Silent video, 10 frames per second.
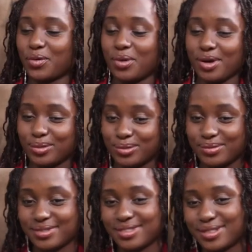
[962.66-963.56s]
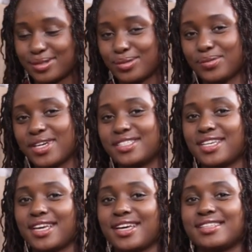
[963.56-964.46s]
Yeah. Wow, so much
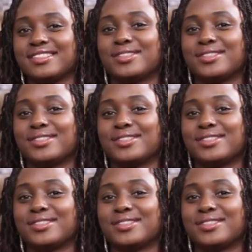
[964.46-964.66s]
again,